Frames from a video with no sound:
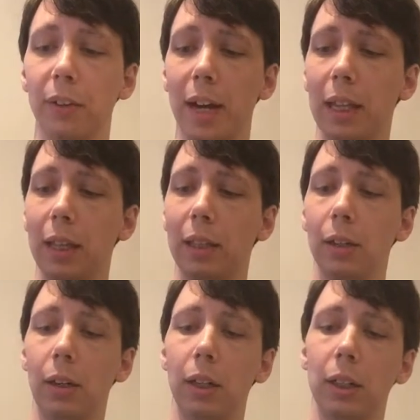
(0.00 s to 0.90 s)
I think
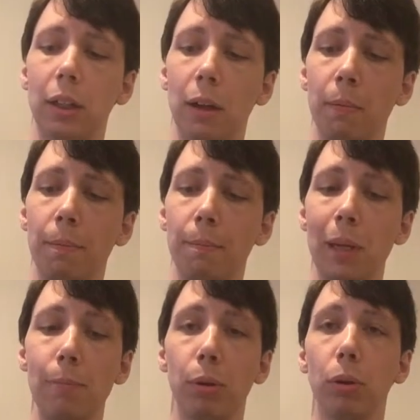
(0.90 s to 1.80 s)
there are some
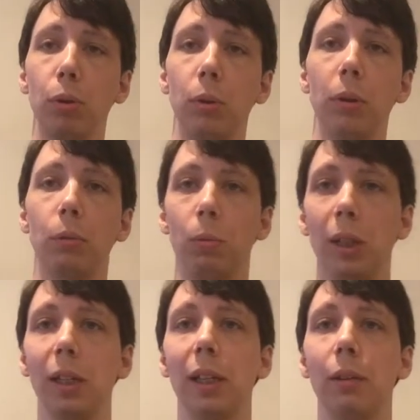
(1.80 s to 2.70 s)
people who would
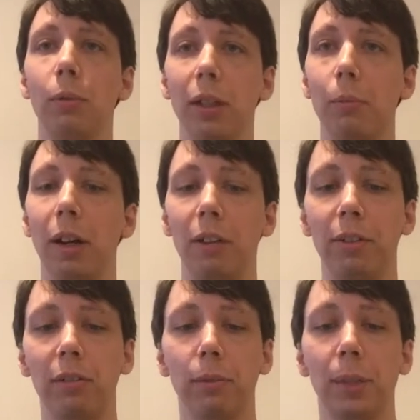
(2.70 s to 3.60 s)
really
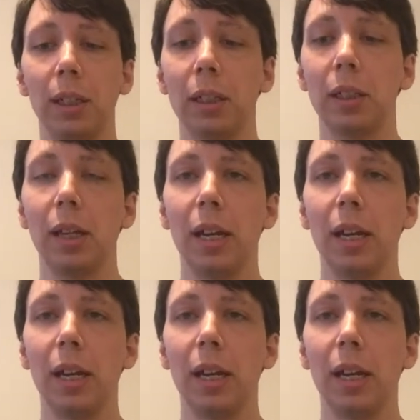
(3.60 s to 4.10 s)
benefit from this,